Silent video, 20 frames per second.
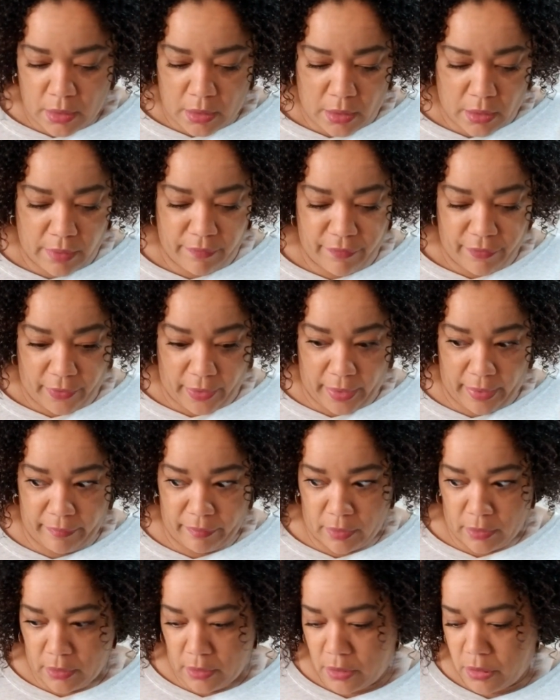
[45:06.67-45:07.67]
in
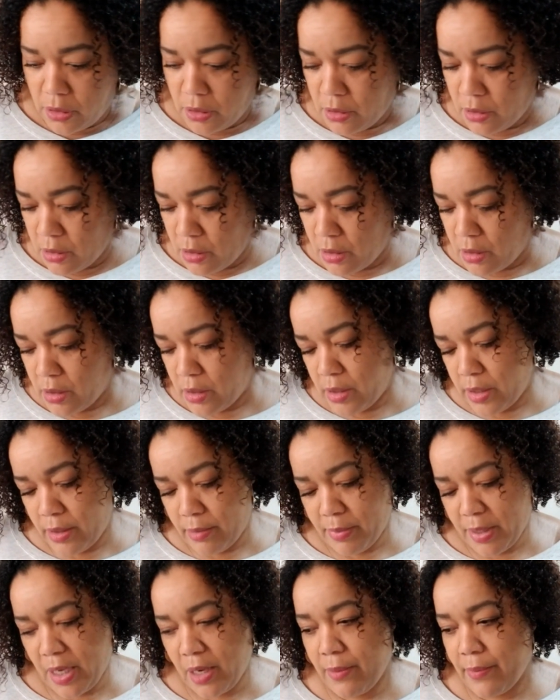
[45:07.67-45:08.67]
forever.
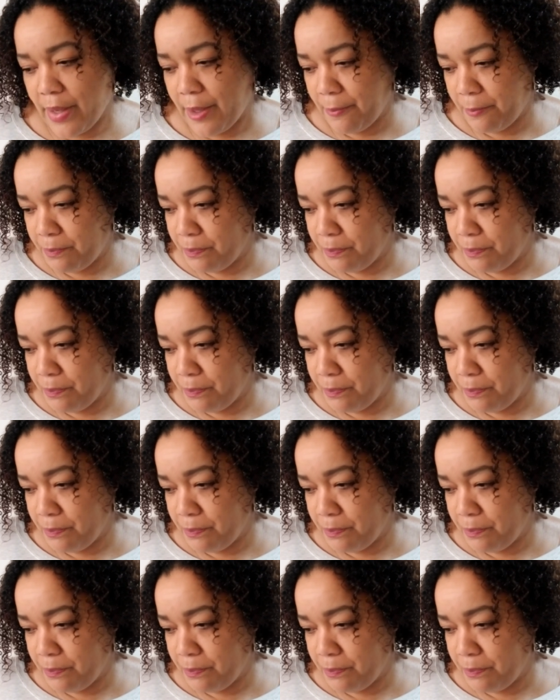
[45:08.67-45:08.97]
But anyway,